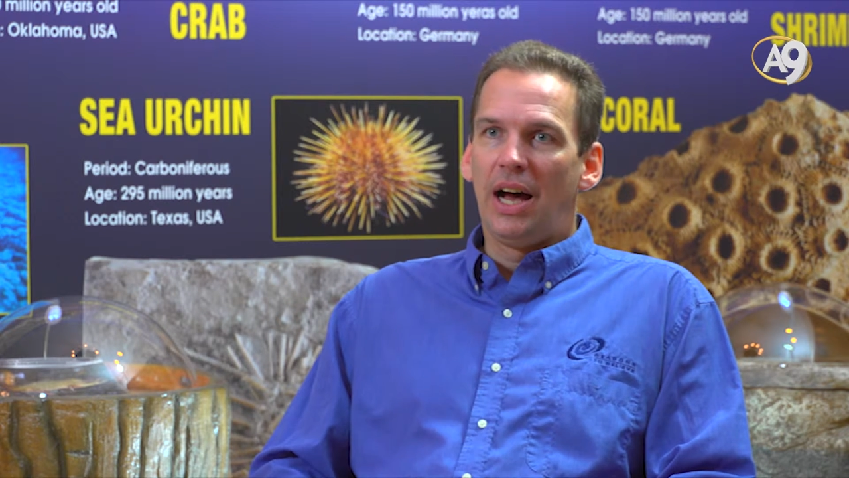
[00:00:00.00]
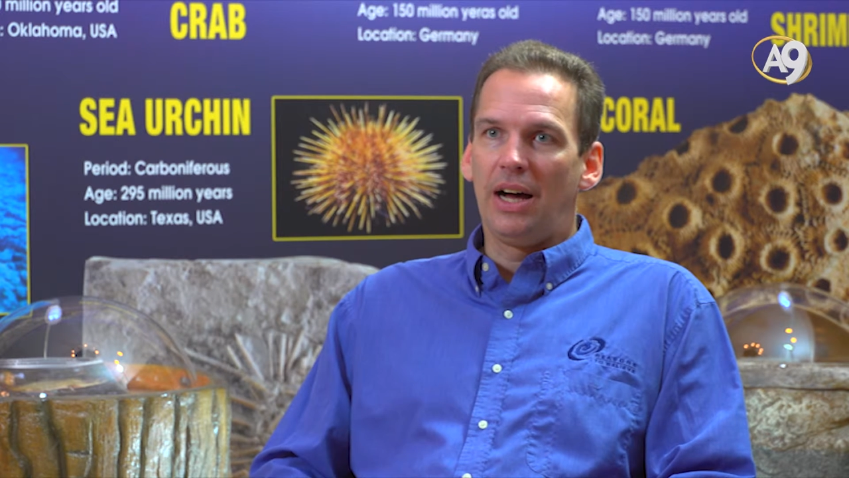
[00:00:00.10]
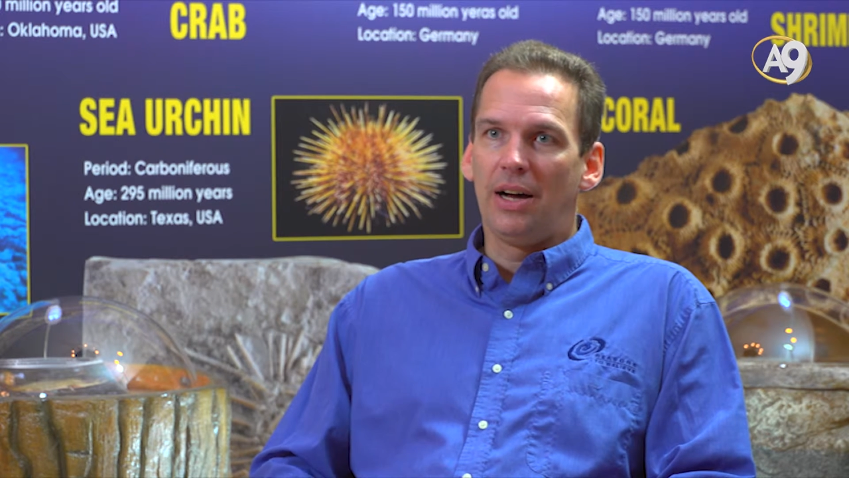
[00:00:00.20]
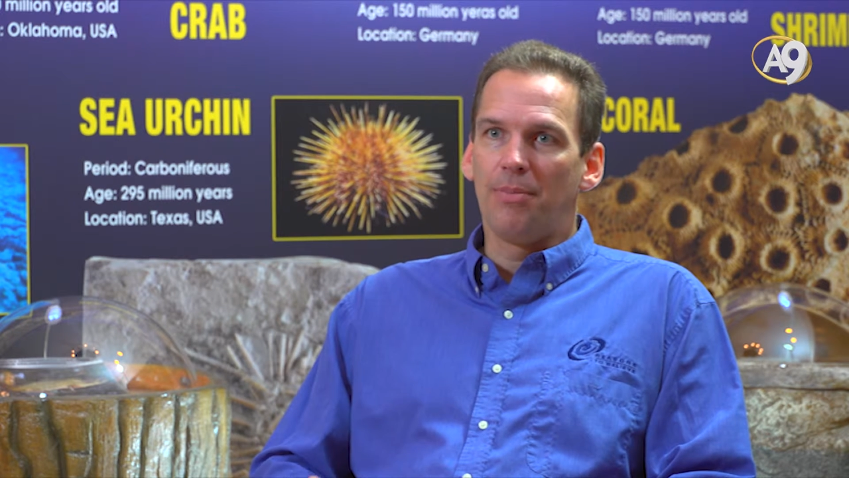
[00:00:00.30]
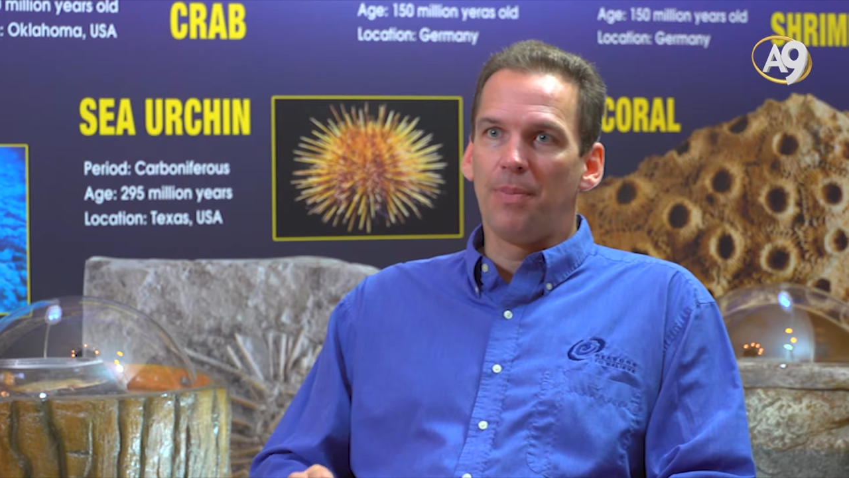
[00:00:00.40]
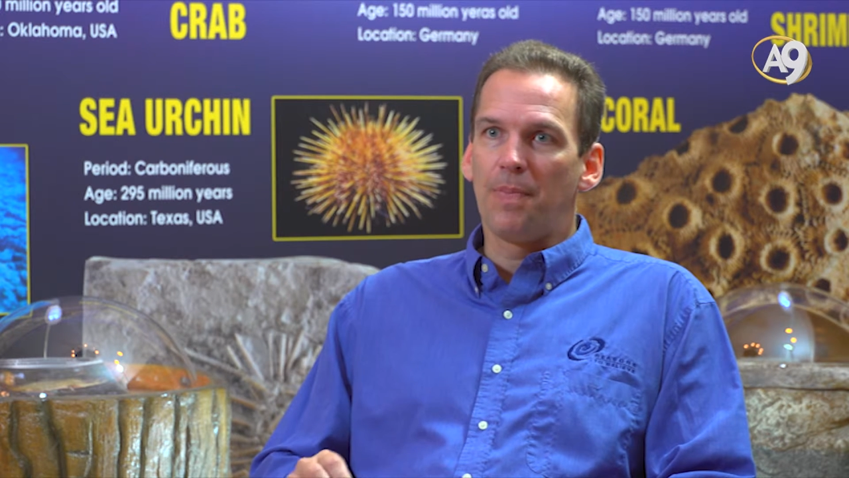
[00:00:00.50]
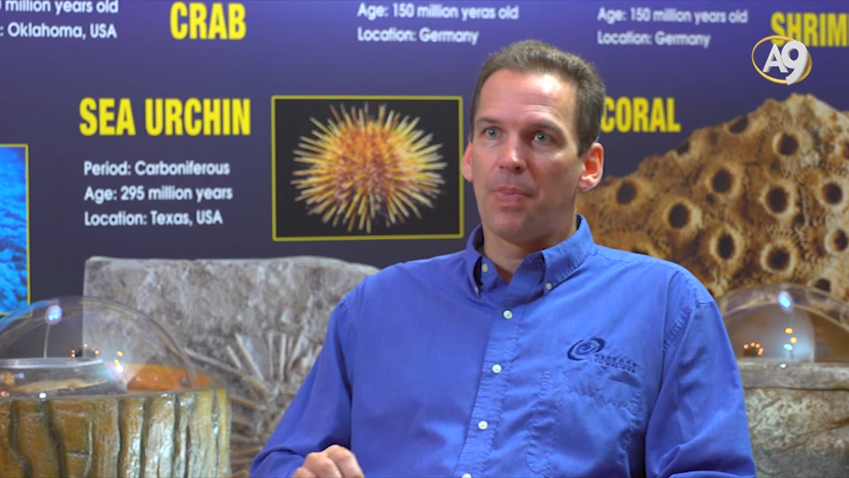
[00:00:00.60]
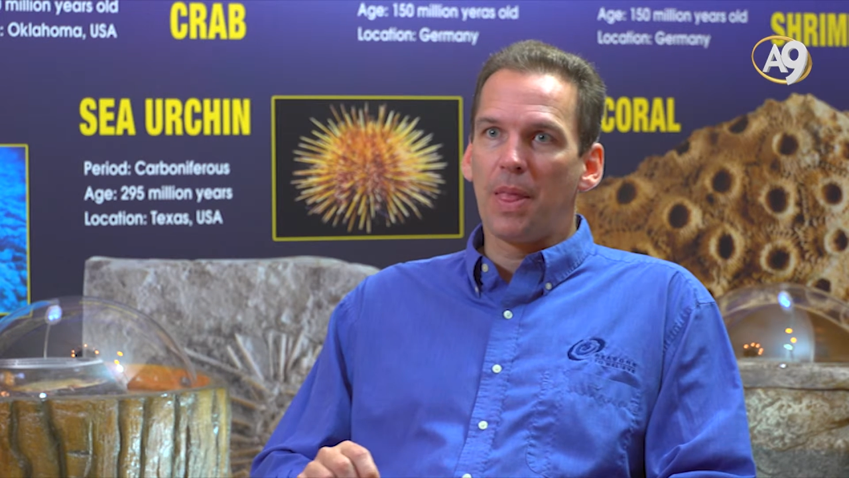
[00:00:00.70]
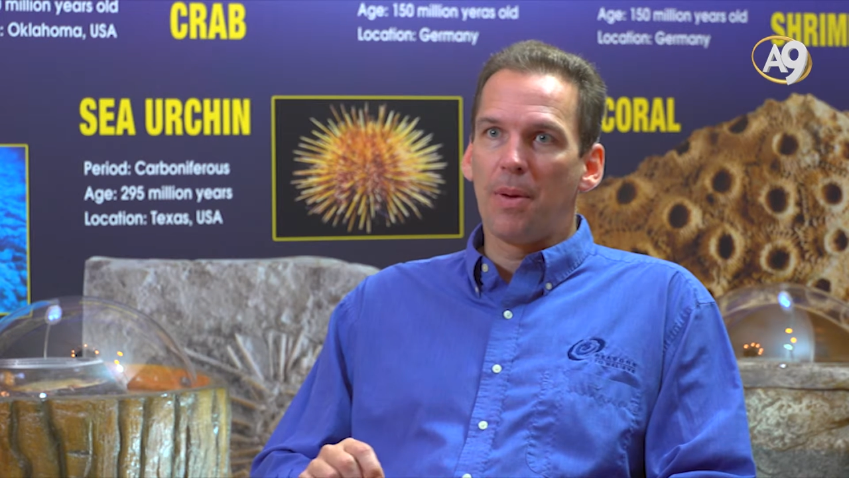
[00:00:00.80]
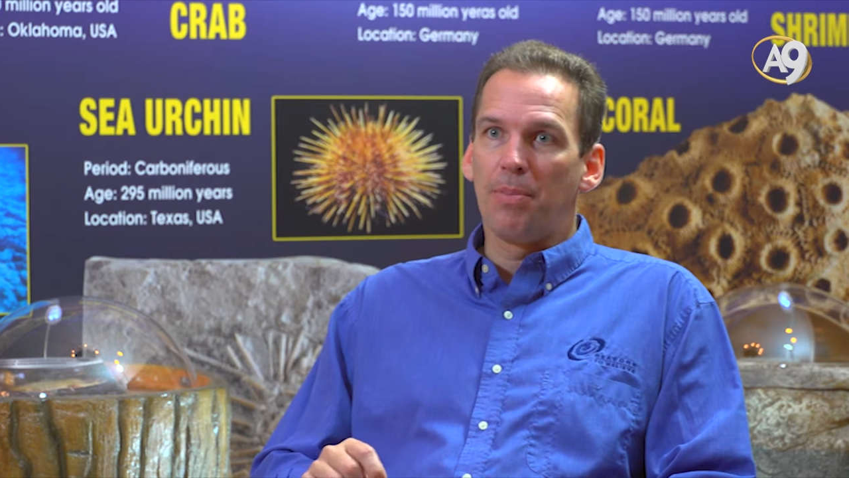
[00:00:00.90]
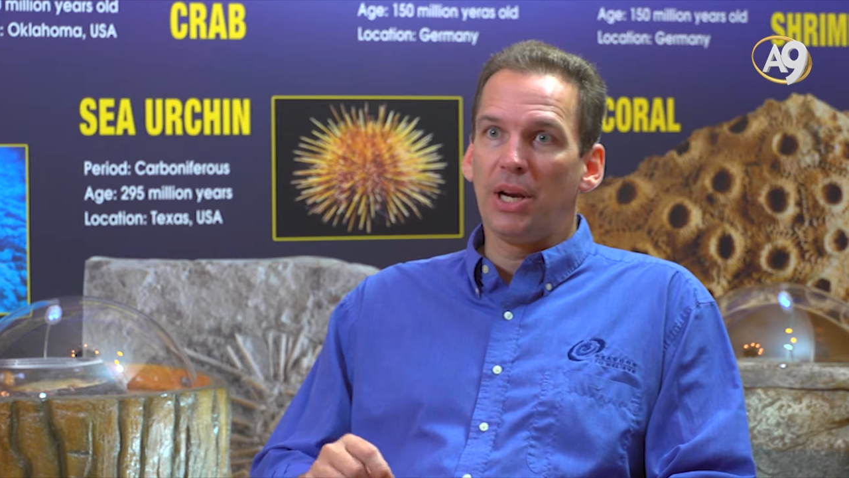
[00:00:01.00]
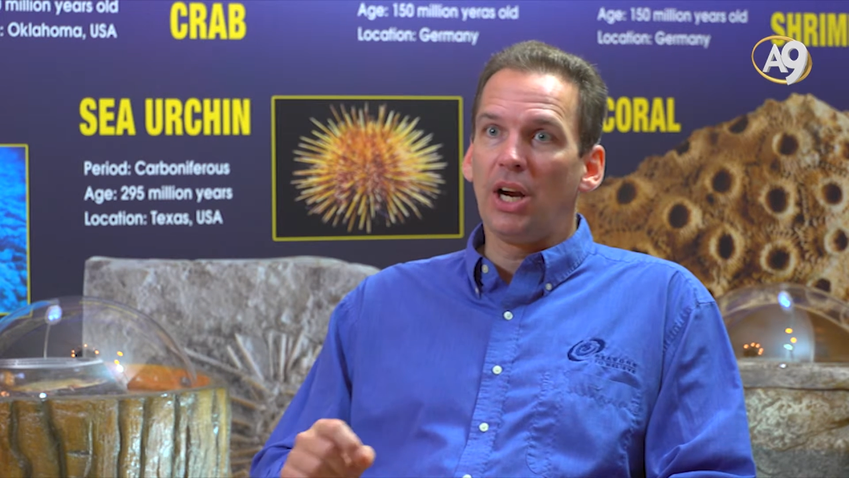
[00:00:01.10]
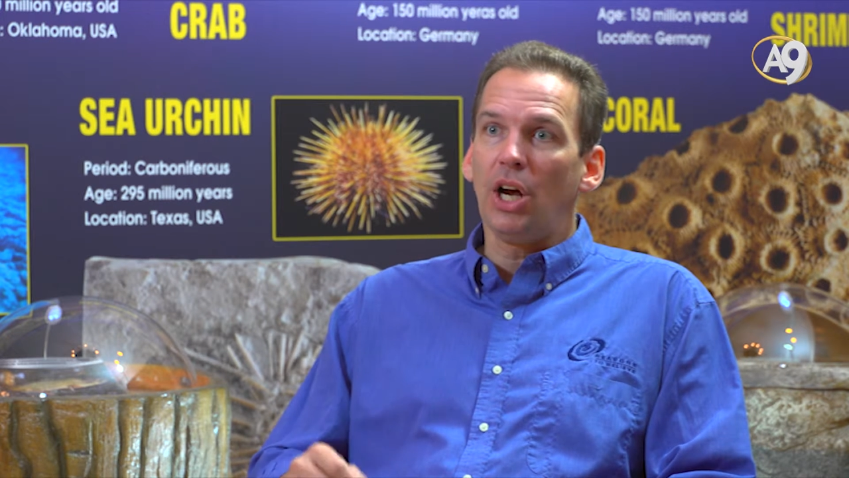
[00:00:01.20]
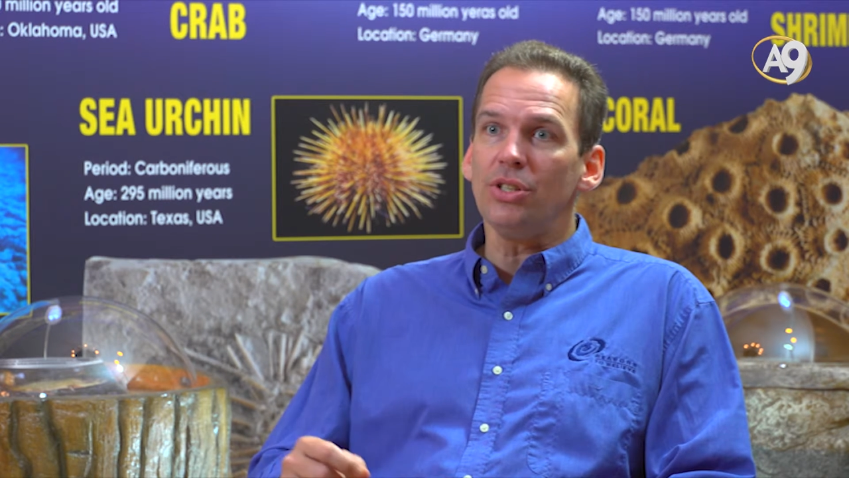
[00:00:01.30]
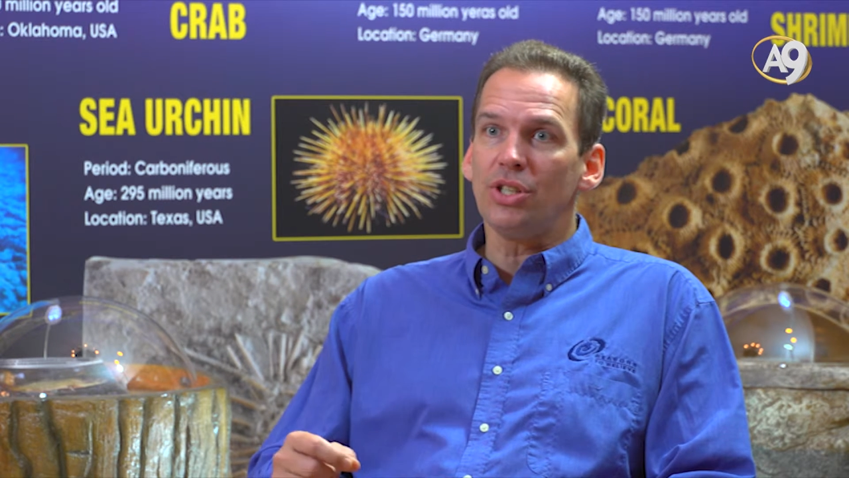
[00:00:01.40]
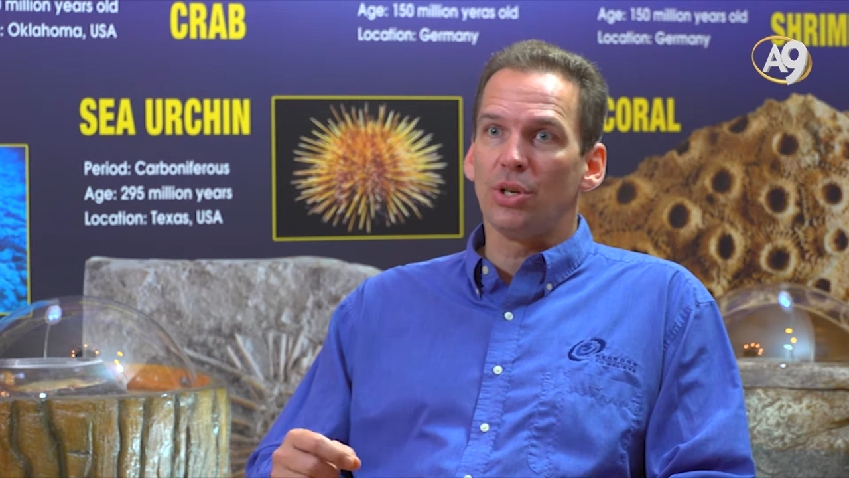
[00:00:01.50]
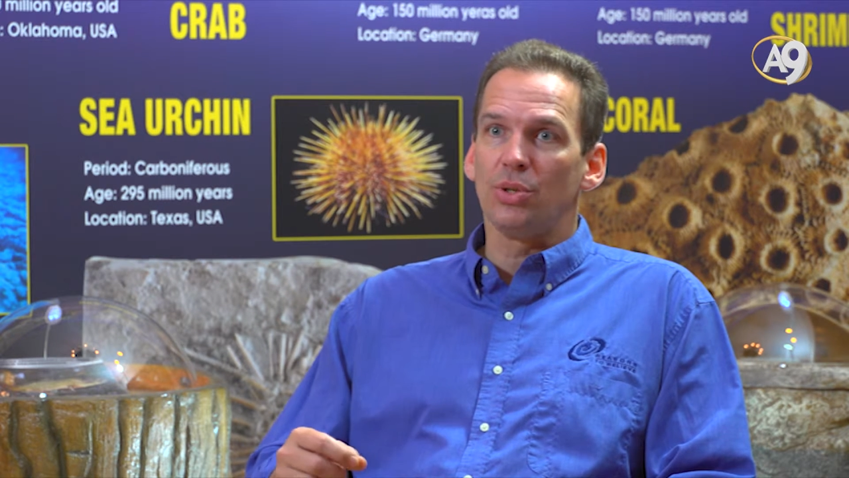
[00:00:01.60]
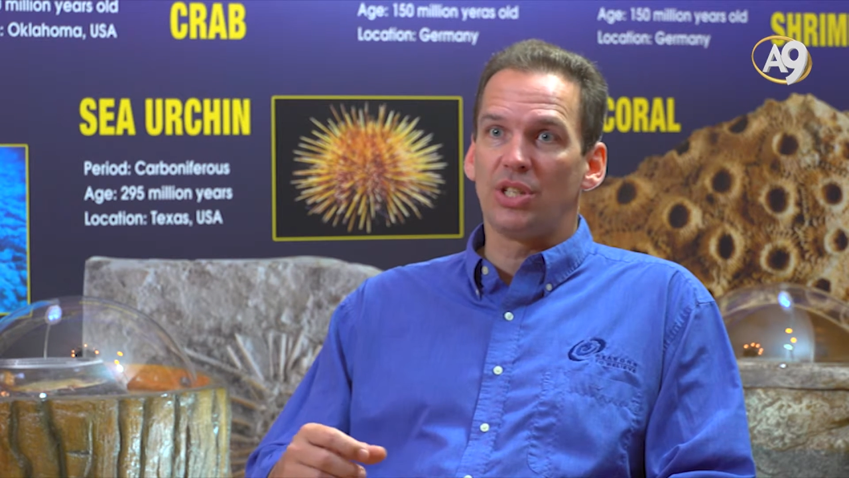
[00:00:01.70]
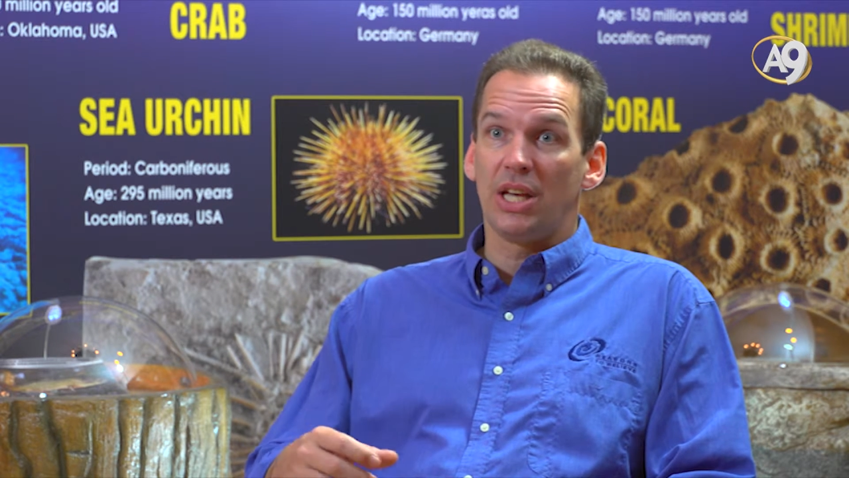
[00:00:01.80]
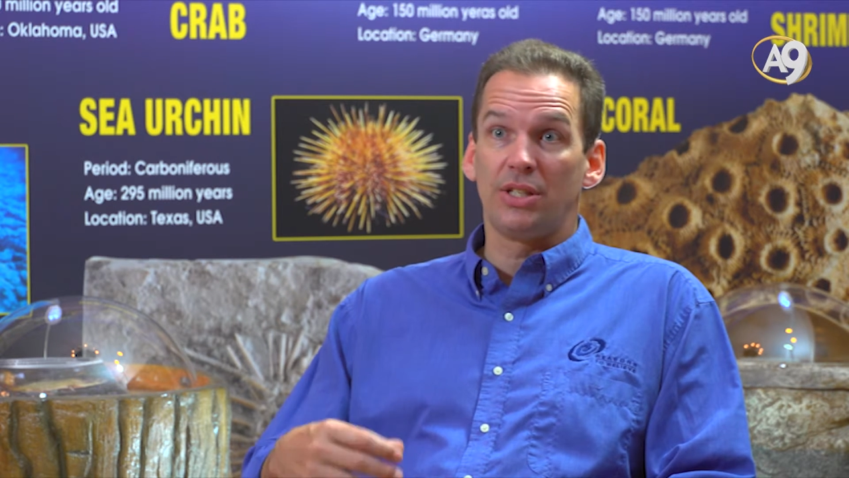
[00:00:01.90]
Um, but it
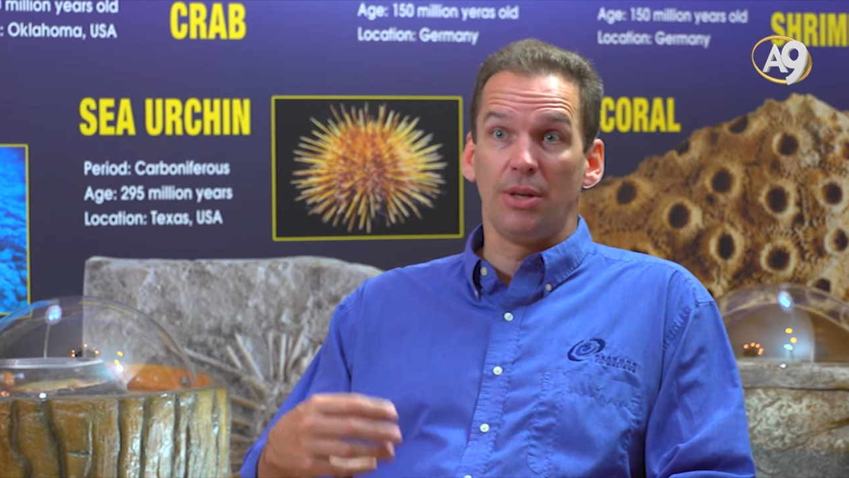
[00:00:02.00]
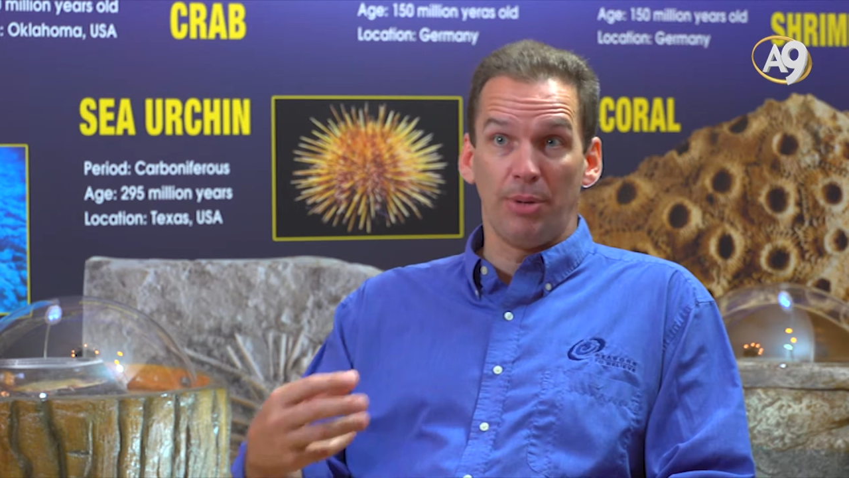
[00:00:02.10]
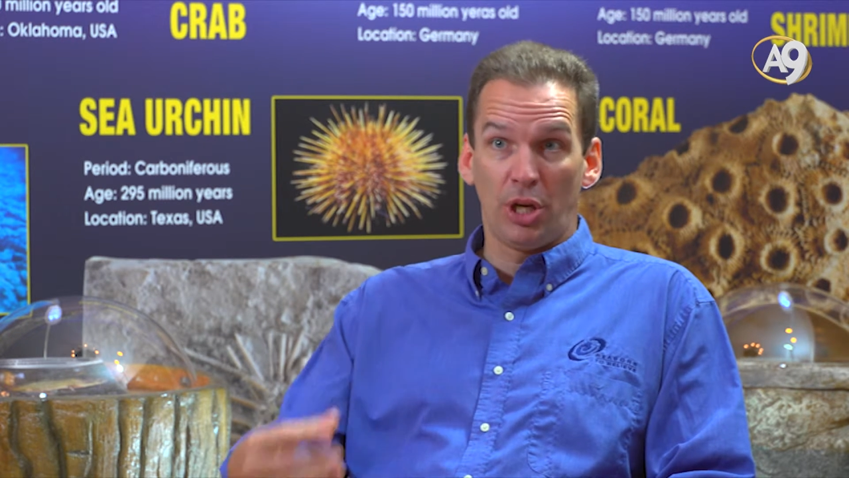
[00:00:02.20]
also says that